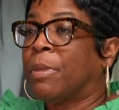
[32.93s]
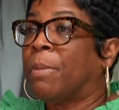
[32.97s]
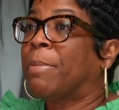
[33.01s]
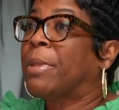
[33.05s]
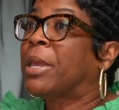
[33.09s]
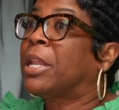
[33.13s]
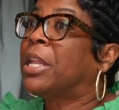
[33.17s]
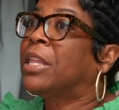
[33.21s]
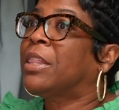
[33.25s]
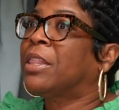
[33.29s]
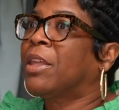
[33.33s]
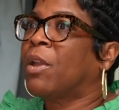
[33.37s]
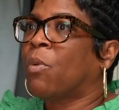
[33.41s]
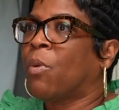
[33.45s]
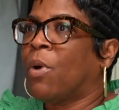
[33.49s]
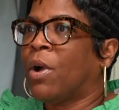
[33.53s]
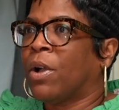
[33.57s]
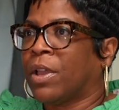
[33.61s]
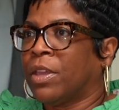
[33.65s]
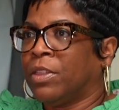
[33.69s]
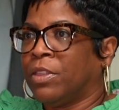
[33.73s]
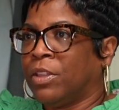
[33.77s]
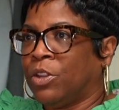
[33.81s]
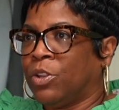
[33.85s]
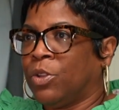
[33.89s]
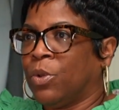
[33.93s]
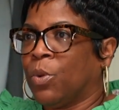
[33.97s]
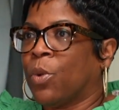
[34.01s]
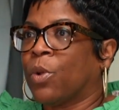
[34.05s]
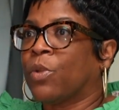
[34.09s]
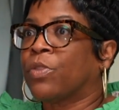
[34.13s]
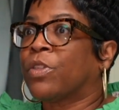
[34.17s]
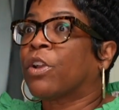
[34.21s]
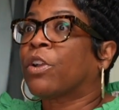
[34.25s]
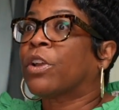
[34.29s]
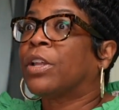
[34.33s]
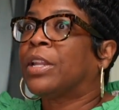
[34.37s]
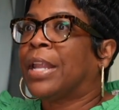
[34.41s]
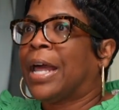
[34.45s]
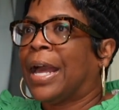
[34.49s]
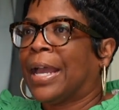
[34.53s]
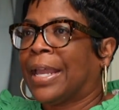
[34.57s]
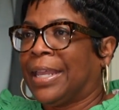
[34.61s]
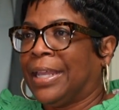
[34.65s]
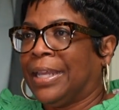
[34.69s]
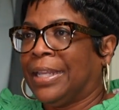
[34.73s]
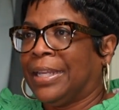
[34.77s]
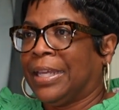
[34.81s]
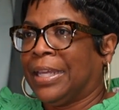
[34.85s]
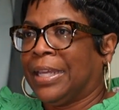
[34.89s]
the minute they walk in the door, they're
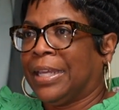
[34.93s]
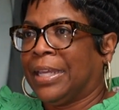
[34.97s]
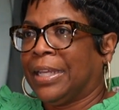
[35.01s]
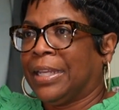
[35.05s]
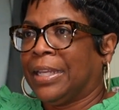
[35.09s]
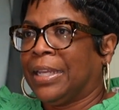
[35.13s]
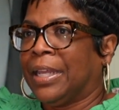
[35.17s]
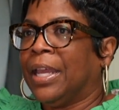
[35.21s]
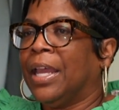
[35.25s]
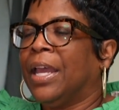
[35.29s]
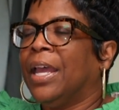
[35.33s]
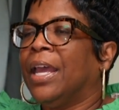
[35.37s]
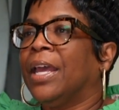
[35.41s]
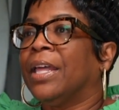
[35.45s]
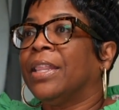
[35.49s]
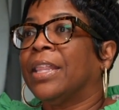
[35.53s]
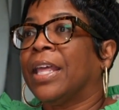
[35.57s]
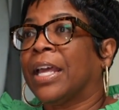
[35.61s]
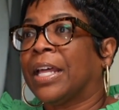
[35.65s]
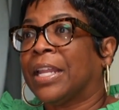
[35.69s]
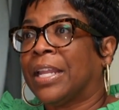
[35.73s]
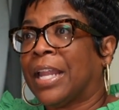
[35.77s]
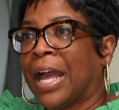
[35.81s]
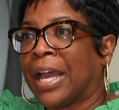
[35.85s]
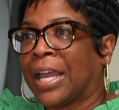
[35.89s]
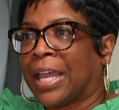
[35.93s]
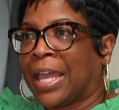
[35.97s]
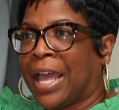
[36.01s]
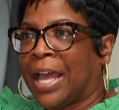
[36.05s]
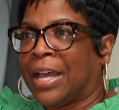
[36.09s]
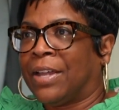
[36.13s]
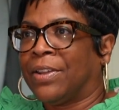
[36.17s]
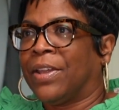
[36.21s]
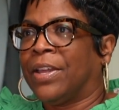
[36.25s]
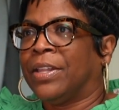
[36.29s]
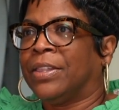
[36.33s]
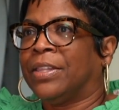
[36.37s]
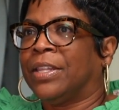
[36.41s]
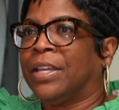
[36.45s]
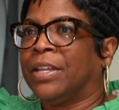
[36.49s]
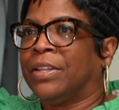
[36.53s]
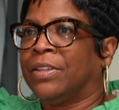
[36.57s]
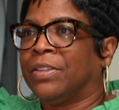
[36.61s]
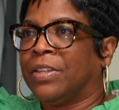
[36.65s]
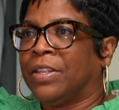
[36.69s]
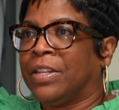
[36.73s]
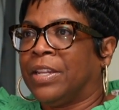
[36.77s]
clocking in, they clock out at the end of